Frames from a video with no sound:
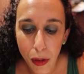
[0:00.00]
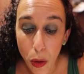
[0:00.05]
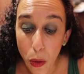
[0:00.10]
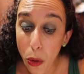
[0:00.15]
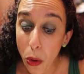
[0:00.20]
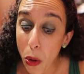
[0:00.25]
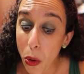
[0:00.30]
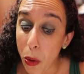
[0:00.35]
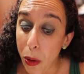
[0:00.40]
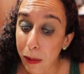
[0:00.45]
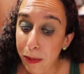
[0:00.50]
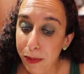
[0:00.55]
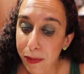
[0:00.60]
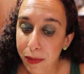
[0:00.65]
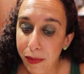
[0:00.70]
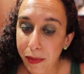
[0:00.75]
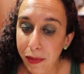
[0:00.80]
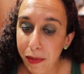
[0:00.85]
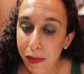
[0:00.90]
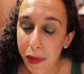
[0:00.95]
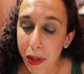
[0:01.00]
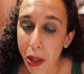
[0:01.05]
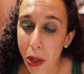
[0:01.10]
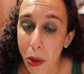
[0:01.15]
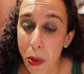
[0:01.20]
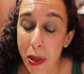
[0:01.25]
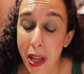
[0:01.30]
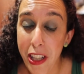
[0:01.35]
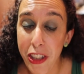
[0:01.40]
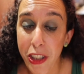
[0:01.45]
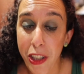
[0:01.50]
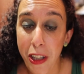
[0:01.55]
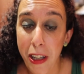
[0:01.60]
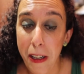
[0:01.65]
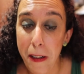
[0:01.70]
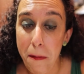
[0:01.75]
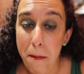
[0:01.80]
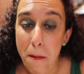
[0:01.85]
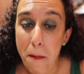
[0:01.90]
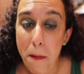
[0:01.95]
Woo! Well, that's
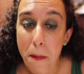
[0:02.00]
good.